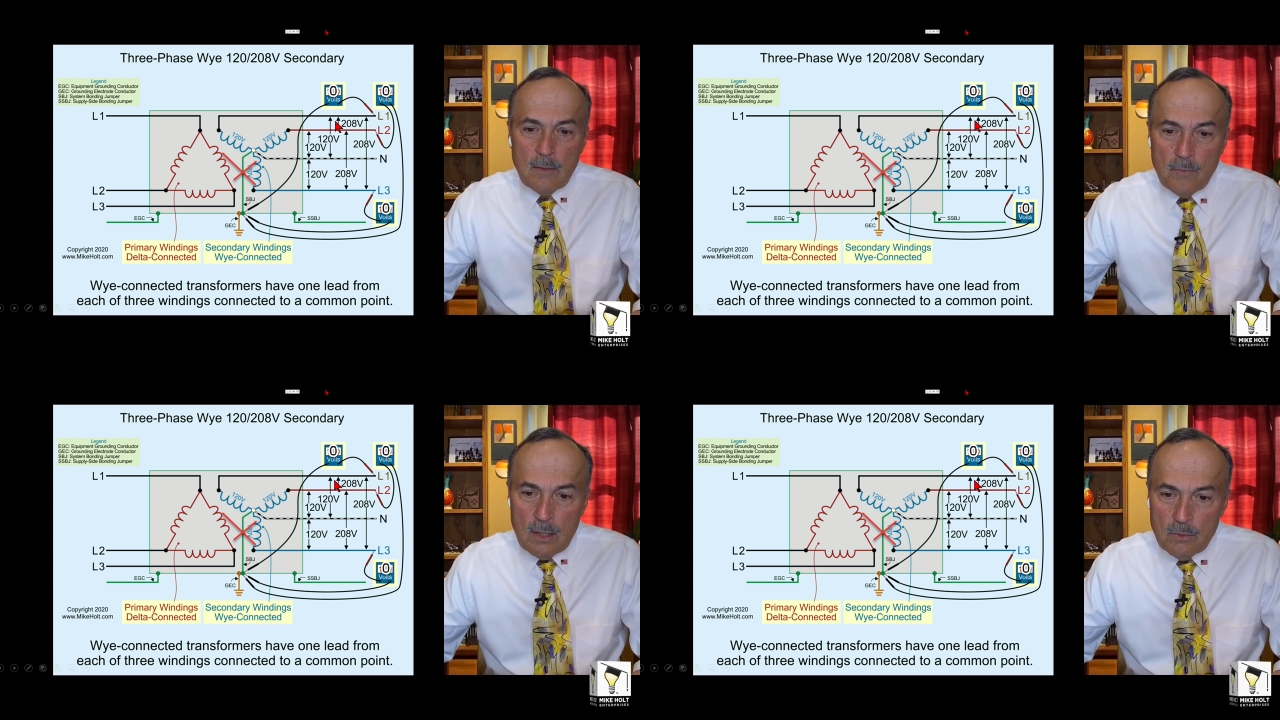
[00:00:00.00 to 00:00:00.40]

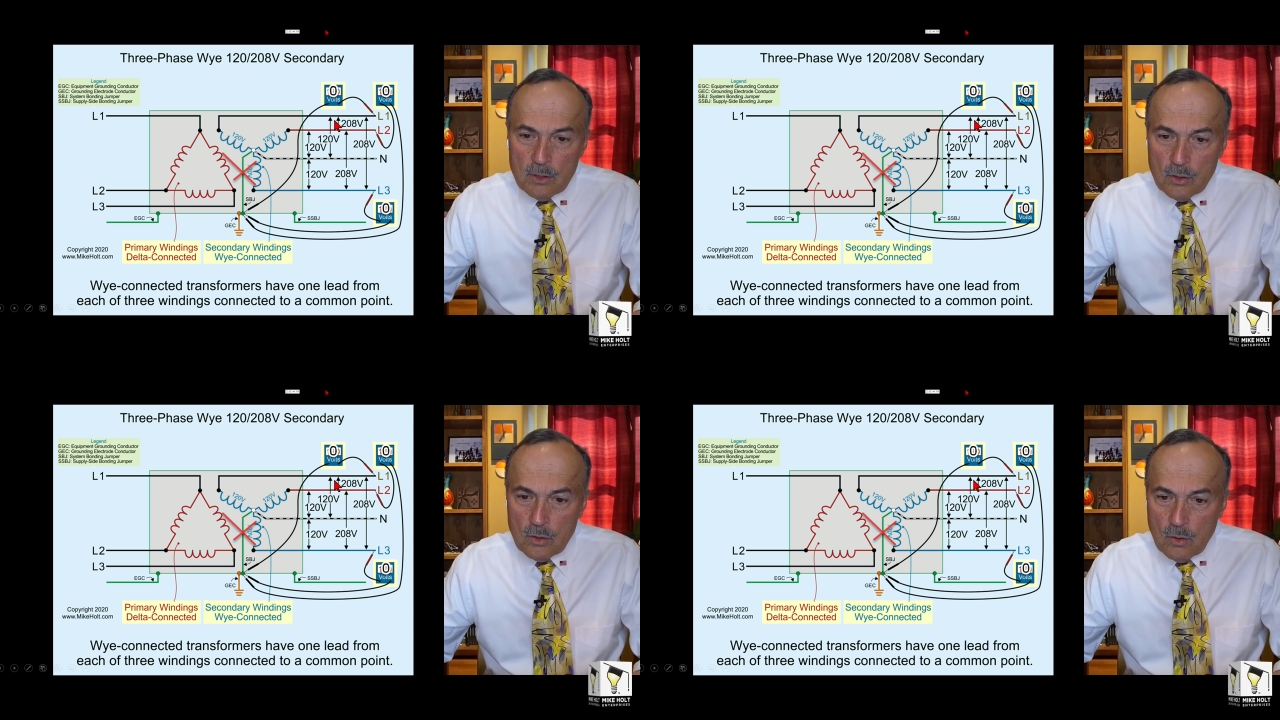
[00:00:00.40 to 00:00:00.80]
That
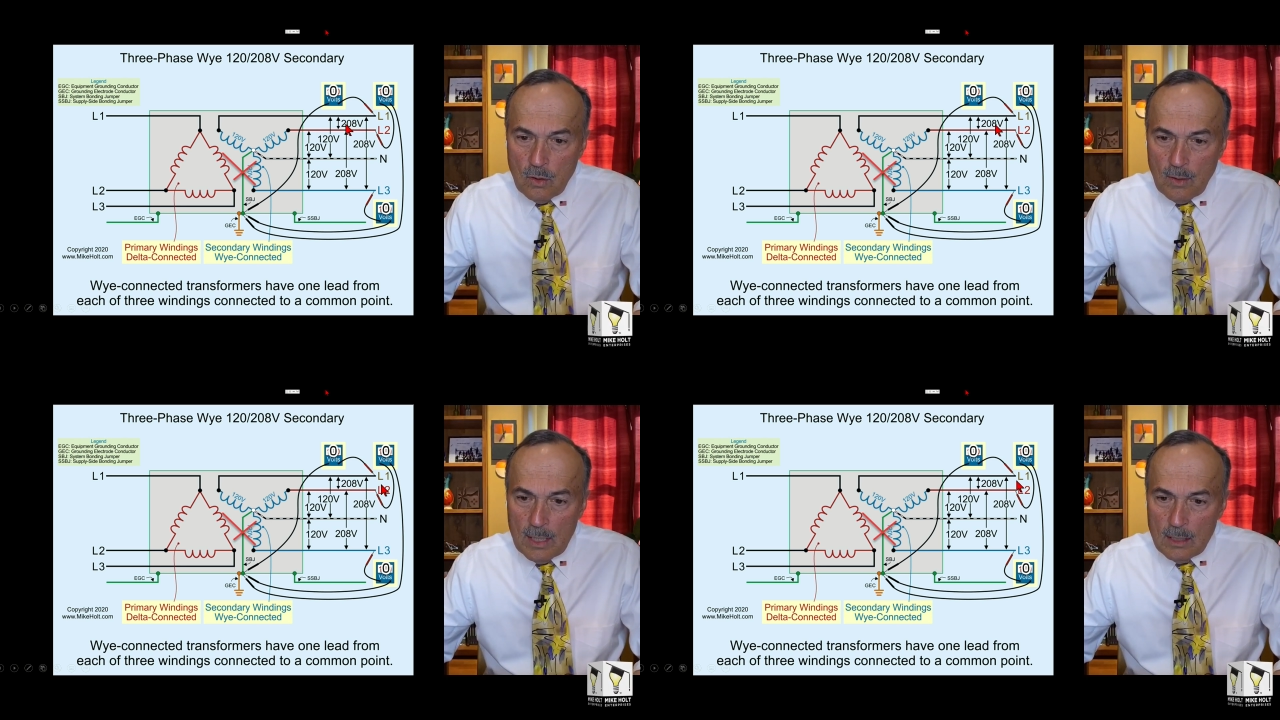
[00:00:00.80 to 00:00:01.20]
was two
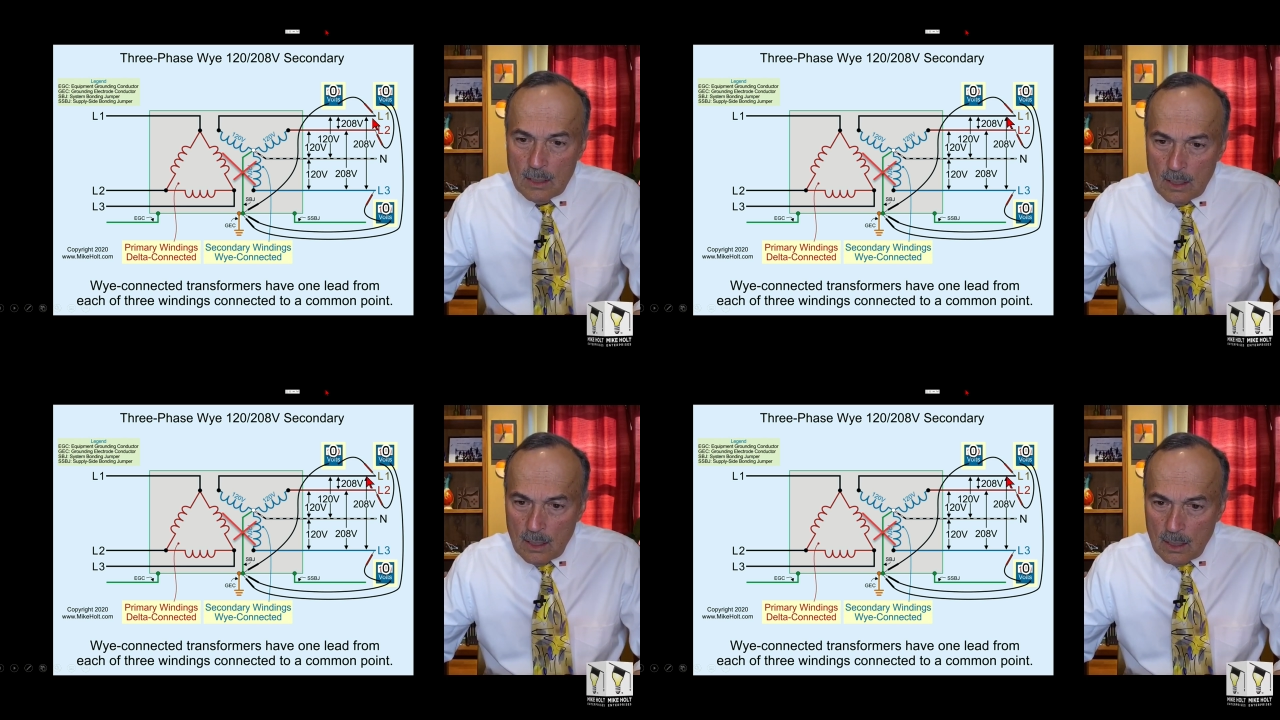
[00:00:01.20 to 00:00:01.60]
oh eight.
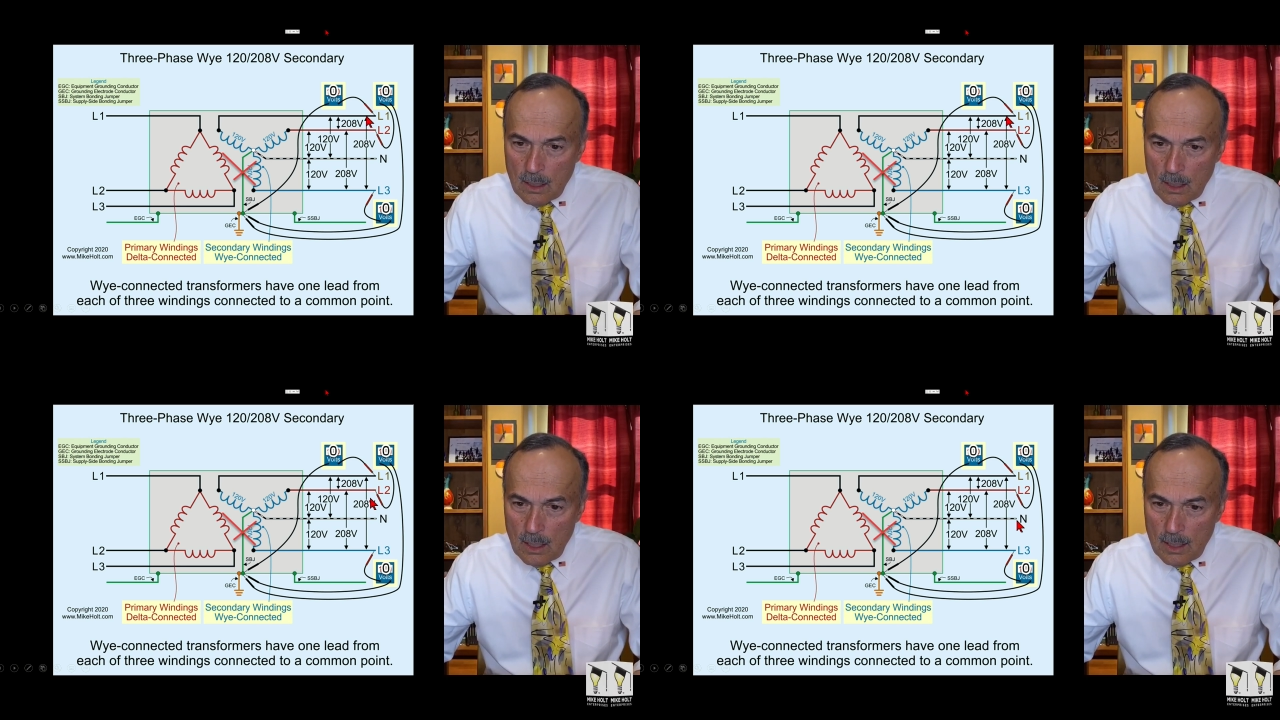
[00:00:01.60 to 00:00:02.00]

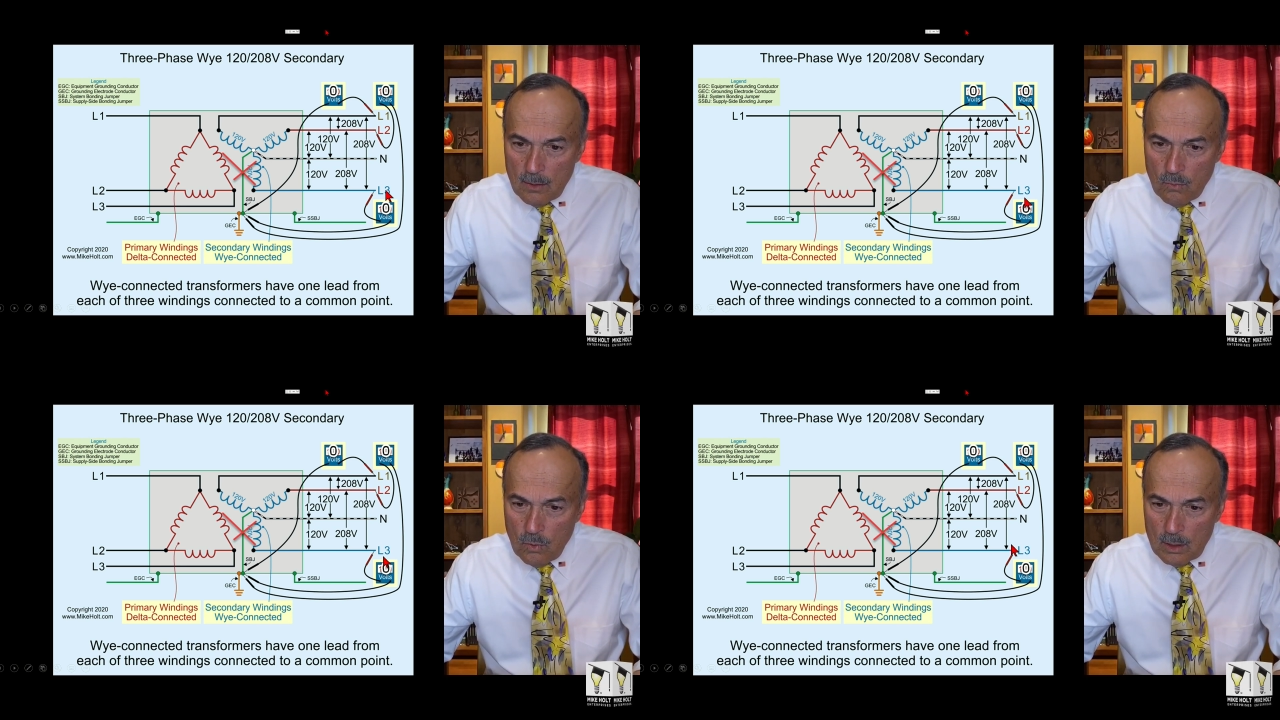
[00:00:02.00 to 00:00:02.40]

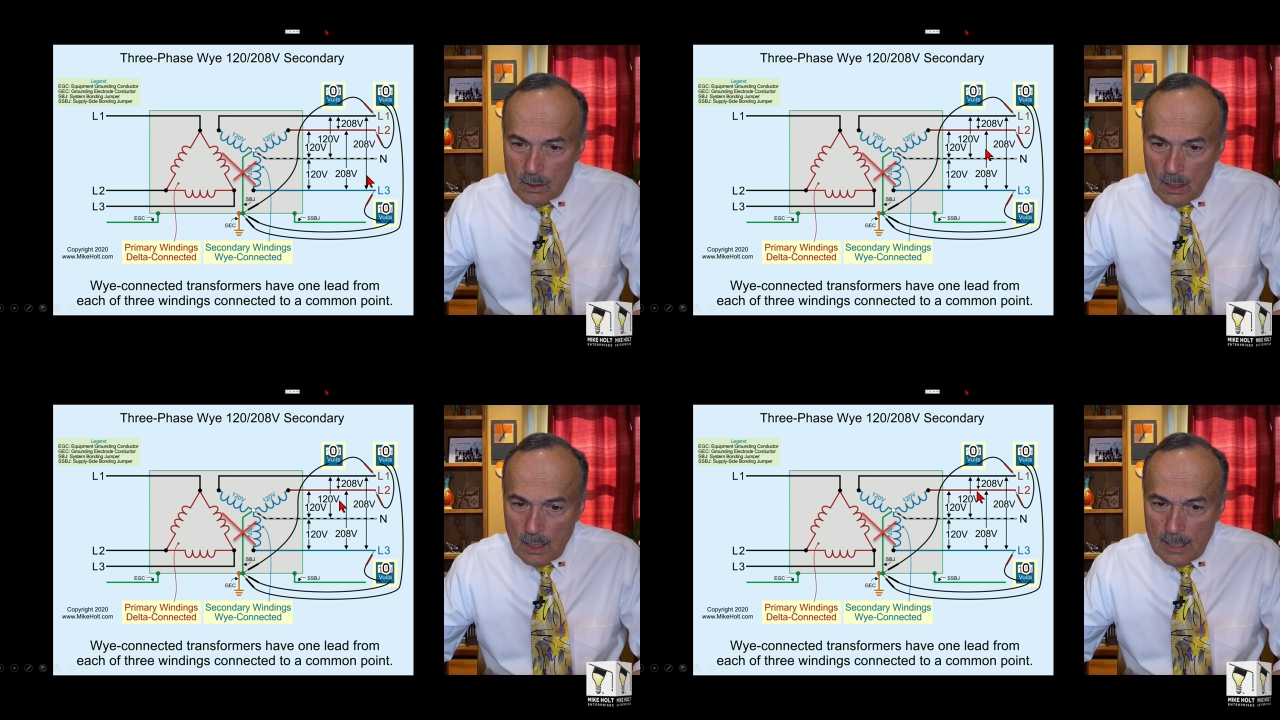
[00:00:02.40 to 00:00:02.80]
Line one
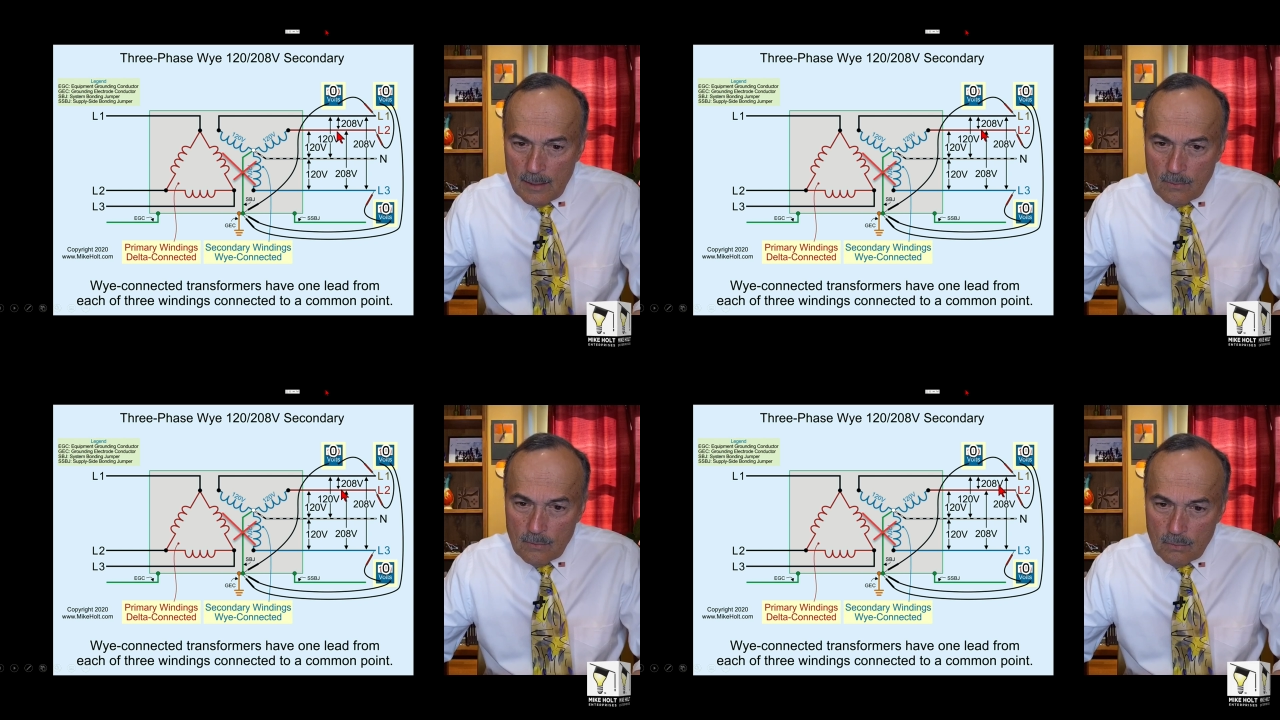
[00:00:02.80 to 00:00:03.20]
to
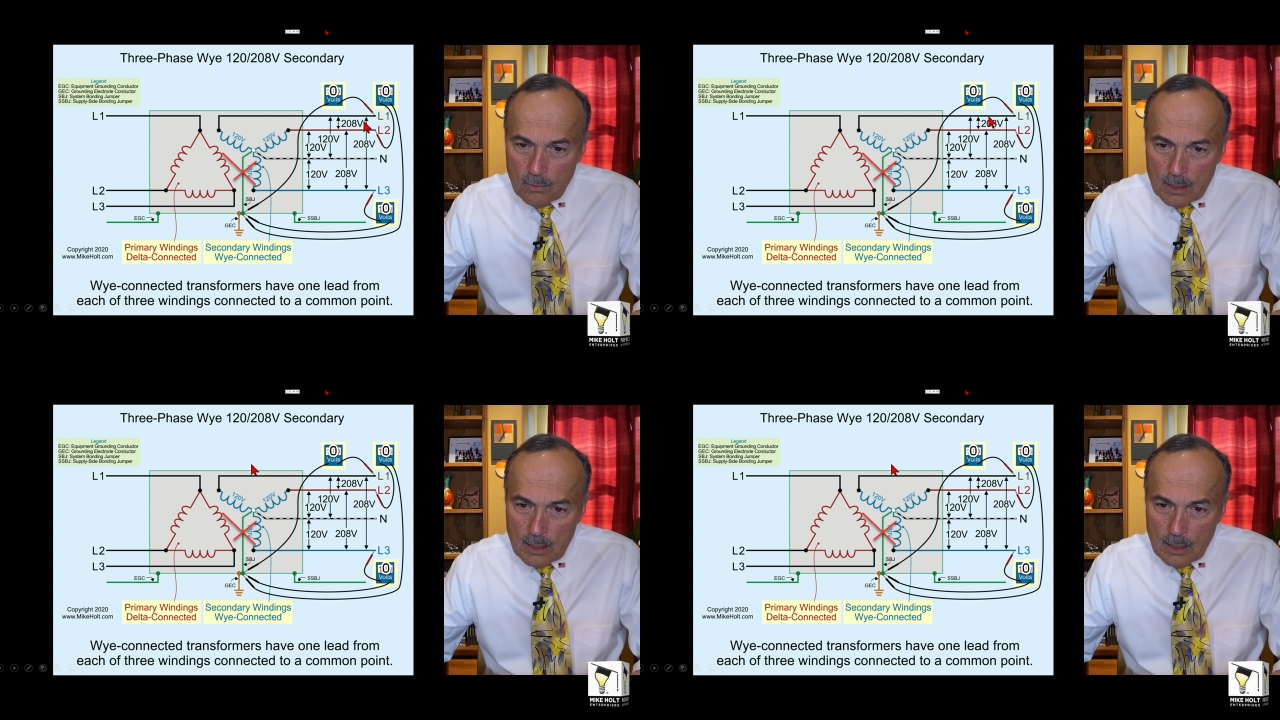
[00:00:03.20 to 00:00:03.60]
line
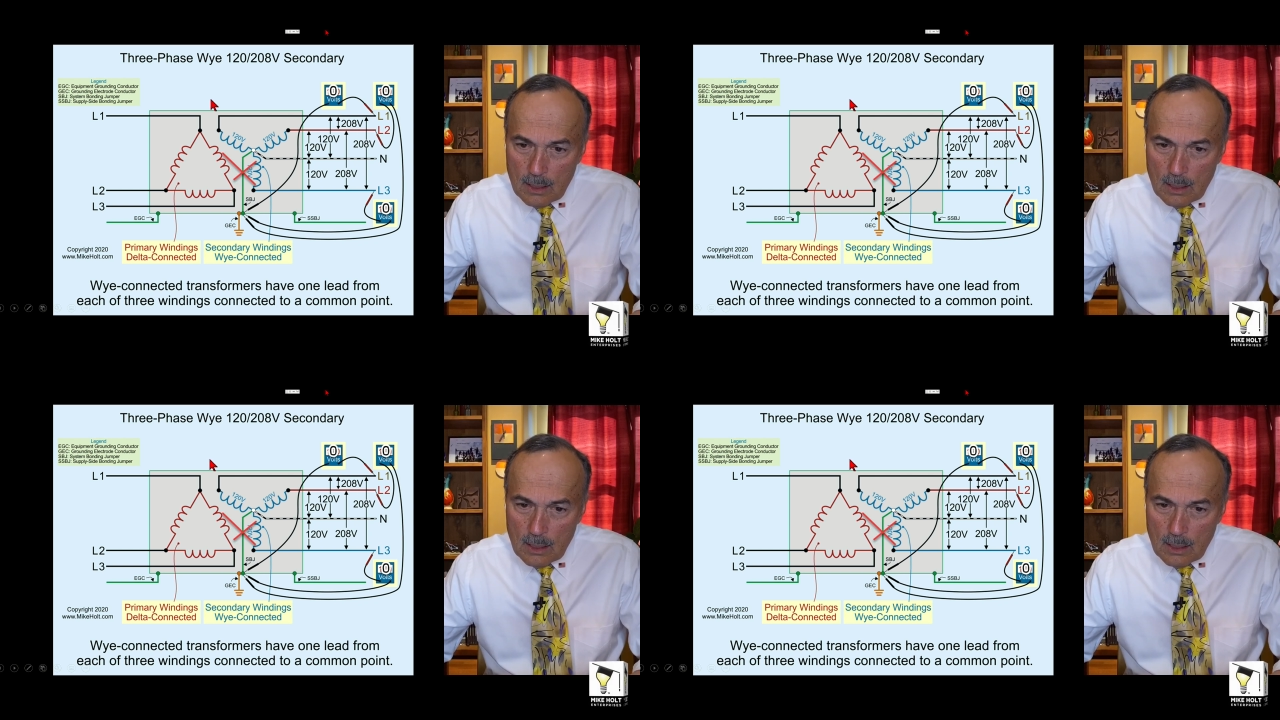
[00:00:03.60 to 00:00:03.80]
three,